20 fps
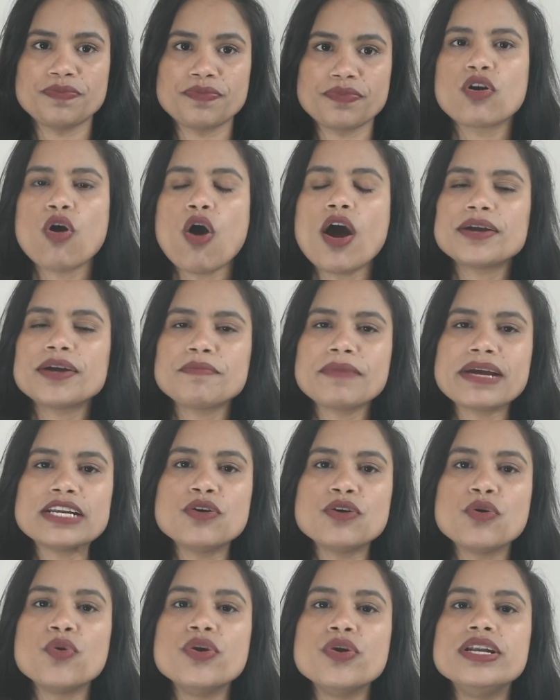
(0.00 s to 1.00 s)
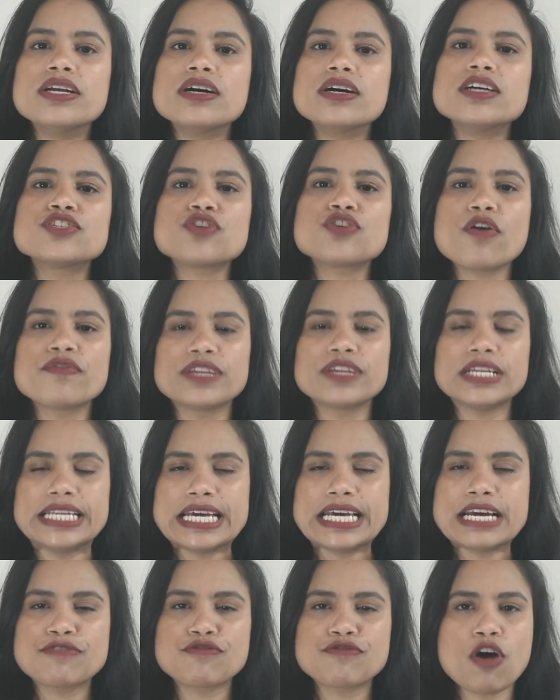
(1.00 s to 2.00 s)
Kotman, who learned of the
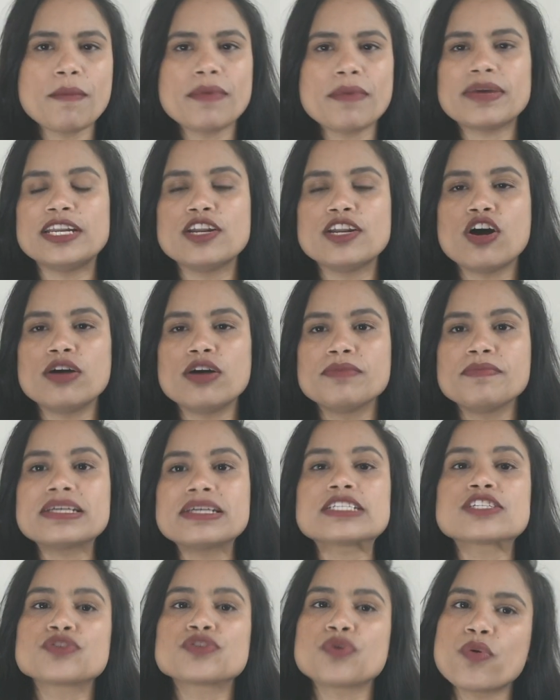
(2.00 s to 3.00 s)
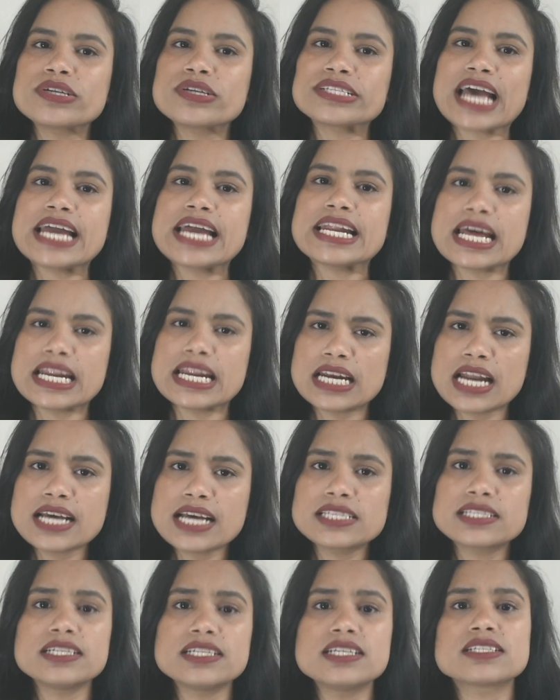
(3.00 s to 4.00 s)
leak from an anonymous source and
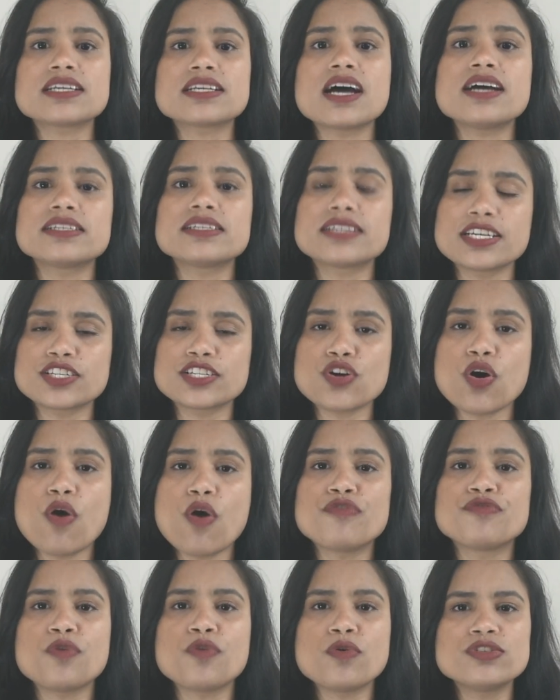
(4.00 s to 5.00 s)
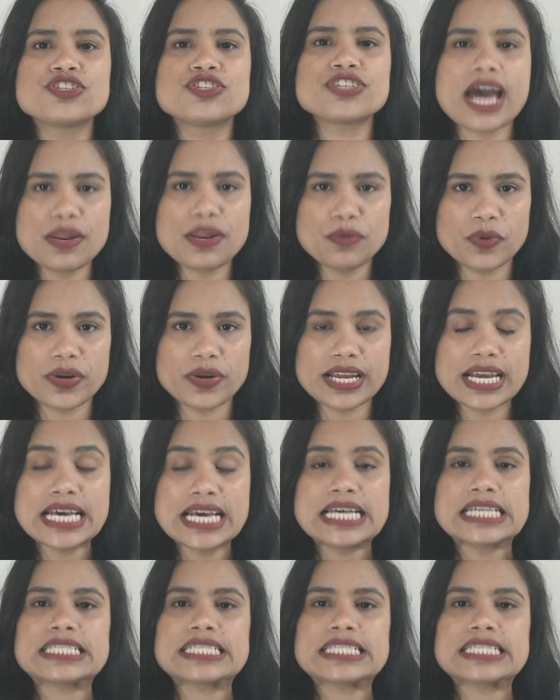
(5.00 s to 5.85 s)
analyzed the Nissan data of 4 January,